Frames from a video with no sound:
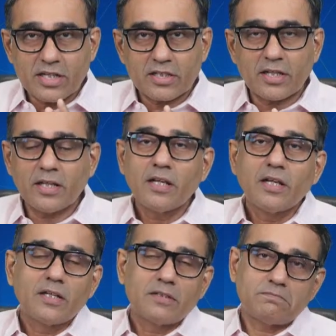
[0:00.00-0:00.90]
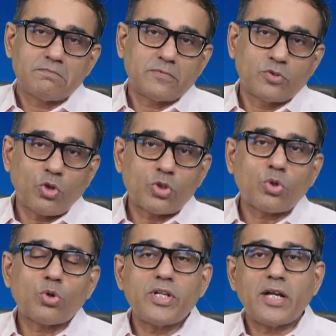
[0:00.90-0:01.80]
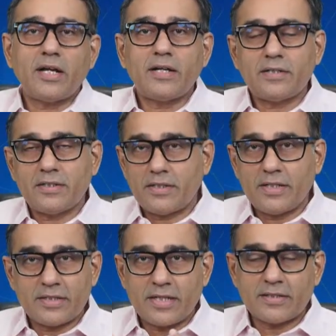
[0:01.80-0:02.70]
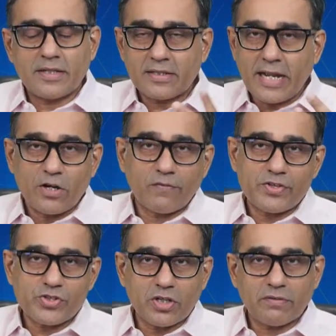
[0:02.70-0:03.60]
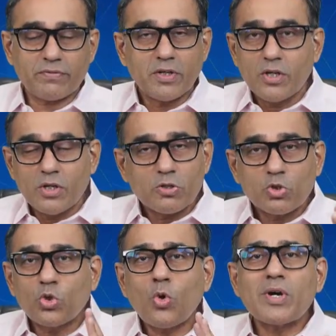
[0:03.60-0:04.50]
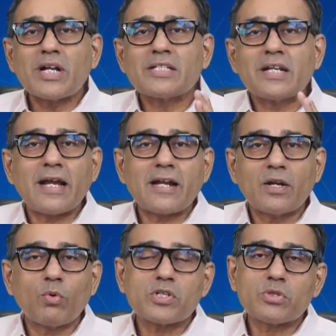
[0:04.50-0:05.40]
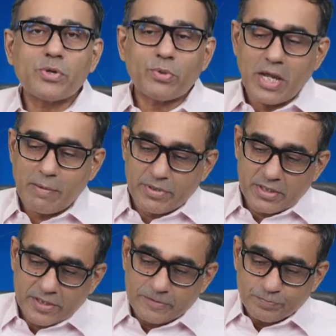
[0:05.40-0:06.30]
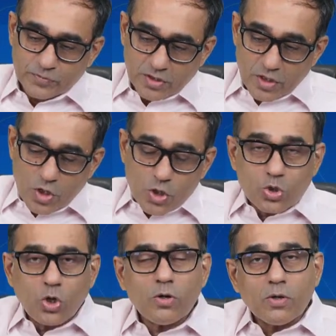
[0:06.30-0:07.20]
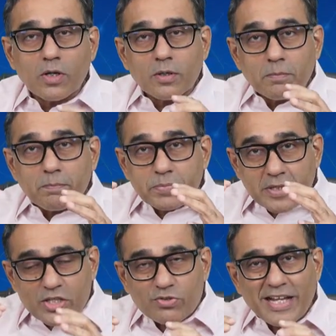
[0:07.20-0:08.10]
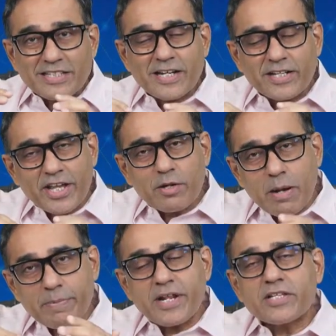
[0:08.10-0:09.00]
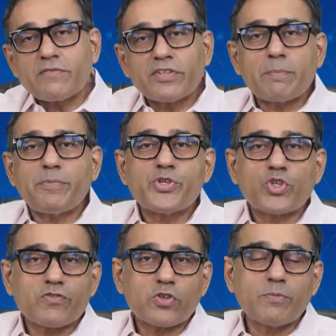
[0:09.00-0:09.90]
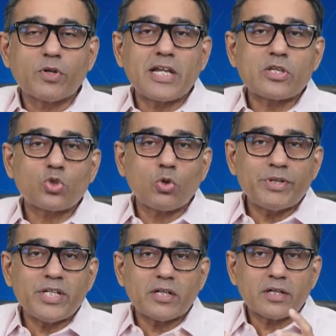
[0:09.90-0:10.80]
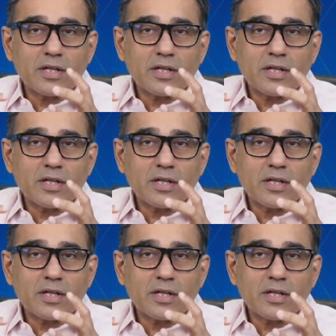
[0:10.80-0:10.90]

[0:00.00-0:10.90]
another, North Korea and kind of stuff. No one has a handle what's going to happen there. So that's why I said take my prediction with a pinch of salt, because there are so many